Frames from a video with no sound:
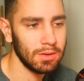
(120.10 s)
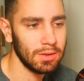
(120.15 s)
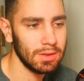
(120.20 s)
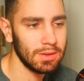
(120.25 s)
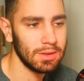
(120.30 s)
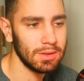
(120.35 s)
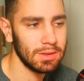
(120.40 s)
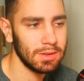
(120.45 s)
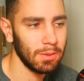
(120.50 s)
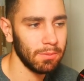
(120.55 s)

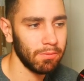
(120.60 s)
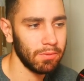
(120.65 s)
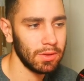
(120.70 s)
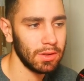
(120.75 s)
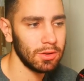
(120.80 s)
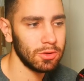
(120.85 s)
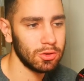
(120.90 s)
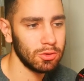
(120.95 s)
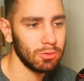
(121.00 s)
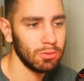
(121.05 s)
this is something
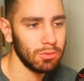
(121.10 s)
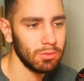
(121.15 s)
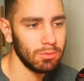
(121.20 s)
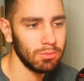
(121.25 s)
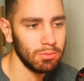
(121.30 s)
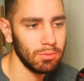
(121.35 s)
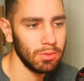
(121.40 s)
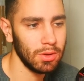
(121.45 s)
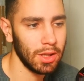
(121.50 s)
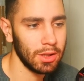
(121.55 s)
that you
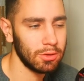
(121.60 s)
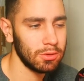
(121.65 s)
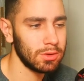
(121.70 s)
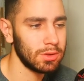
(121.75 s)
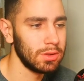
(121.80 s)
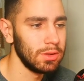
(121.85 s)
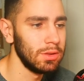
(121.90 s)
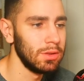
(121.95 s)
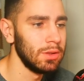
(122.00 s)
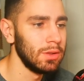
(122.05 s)
like to
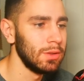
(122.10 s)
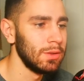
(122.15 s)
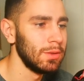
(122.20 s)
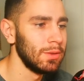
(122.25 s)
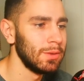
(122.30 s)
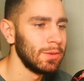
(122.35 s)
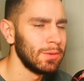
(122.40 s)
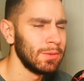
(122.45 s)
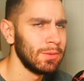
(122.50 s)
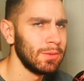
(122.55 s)
see,
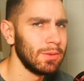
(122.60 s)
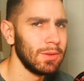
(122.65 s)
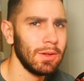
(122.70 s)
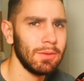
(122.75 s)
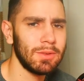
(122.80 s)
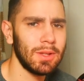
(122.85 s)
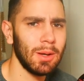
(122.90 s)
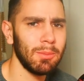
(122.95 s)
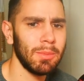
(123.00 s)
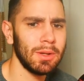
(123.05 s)

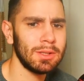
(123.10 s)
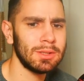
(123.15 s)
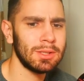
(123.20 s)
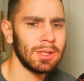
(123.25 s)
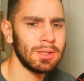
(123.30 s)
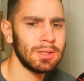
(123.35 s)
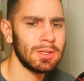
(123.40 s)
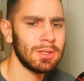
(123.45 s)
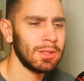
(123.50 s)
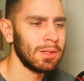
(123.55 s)
if that makes
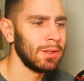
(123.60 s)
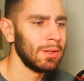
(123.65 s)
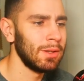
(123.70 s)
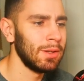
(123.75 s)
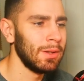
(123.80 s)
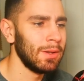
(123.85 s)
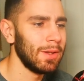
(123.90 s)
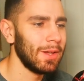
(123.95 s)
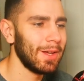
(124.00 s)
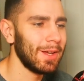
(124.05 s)
sense.
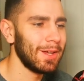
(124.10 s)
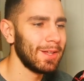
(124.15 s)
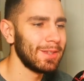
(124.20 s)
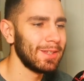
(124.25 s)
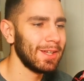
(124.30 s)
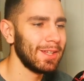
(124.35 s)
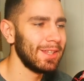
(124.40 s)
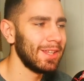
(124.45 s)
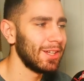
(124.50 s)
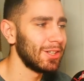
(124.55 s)
And
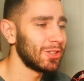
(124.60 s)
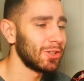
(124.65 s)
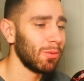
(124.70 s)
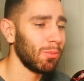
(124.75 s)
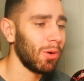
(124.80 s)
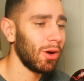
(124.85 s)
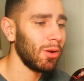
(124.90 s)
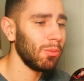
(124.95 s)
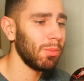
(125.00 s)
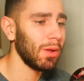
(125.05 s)
then yeah,
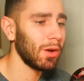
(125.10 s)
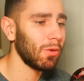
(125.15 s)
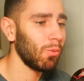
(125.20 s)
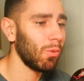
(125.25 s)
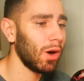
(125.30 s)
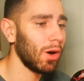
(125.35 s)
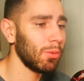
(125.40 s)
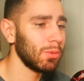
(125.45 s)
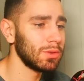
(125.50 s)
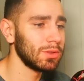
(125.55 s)
Shamal Black
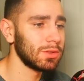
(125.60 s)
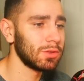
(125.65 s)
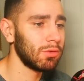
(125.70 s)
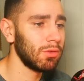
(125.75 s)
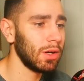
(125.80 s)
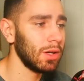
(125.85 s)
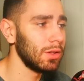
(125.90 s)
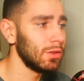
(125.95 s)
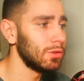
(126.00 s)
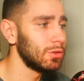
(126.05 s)
Warwind is
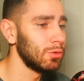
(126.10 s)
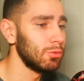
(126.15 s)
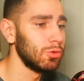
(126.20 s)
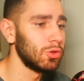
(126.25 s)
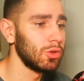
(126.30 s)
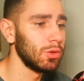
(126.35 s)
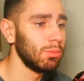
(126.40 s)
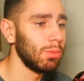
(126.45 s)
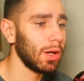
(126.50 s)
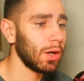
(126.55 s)
great.
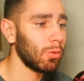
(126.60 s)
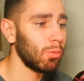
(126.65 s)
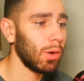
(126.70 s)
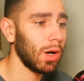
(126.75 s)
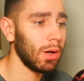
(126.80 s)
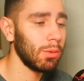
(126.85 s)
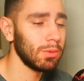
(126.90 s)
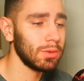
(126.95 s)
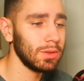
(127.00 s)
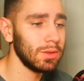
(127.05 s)
Zudri Black
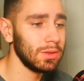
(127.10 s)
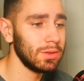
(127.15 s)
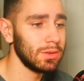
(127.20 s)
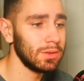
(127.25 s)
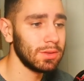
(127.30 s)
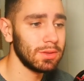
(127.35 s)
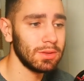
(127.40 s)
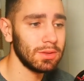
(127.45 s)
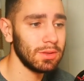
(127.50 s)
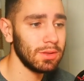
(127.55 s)
Warwind
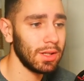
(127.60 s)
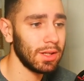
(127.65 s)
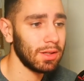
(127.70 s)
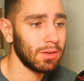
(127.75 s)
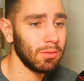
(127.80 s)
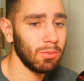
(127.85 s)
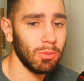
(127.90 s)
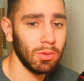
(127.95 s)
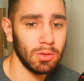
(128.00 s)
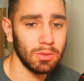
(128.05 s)
is like
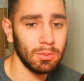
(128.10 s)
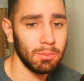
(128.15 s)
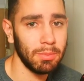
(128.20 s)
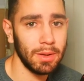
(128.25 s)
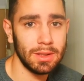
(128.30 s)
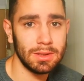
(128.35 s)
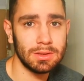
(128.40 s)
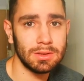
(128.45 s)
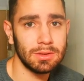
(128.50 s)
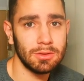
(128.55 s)
one of the
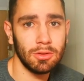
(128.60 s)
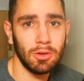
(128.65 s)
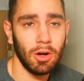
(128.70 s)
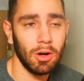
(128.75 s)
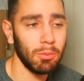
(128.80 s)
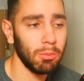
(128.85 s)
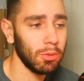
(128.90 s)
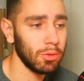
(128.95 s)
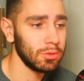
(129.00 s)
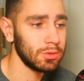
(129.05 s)
best
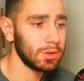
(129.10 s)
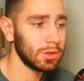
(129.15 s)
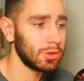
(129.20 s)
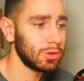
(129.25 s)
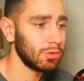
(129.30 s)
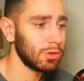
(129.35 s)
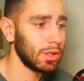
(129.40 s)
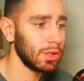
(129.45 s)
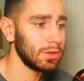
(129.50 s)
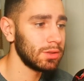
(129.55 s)
combos
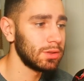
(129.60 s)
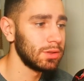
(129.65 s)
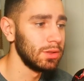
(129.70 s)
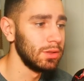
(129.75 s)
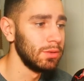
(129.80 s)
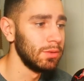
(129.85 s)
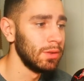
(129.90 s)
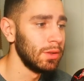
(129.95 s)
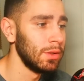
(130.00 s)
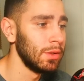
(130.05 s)
that you can see